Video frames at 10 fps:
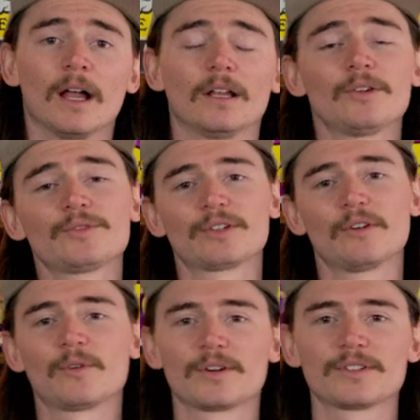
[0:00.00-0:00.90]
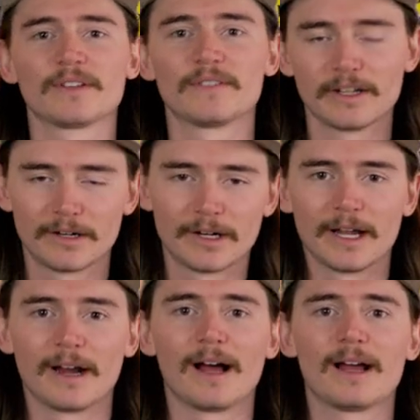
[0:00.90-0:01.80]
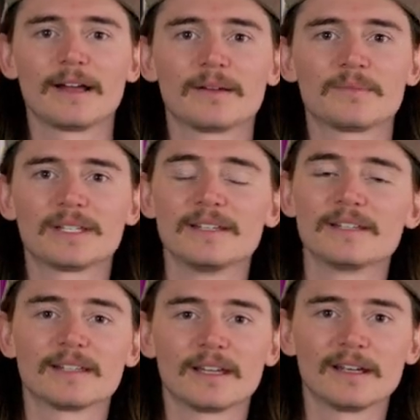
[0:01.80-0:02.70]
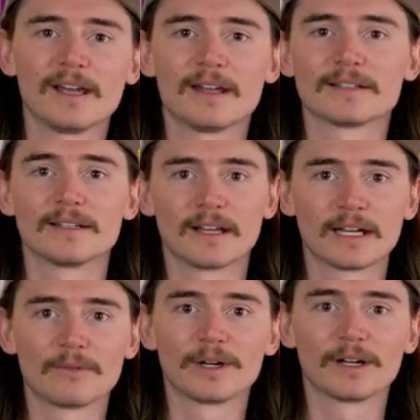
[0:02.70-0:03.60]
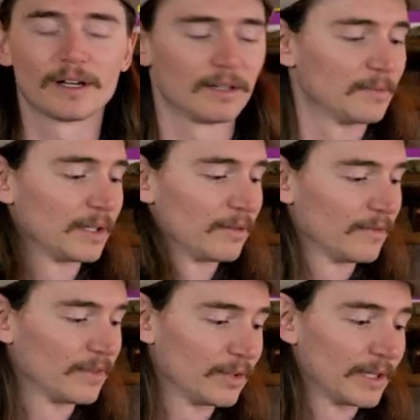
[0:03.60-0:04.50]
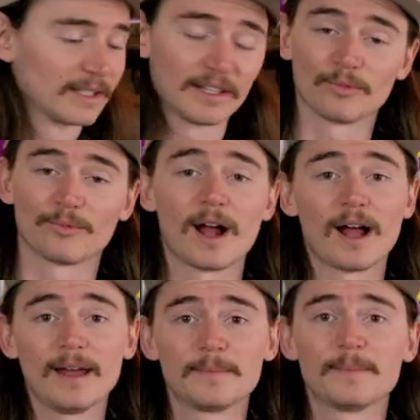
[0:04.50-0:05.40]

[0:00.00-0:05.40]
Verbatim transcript: Hello, snowboarders of the internet. I am TC, and today we are going to be reviewing the Ride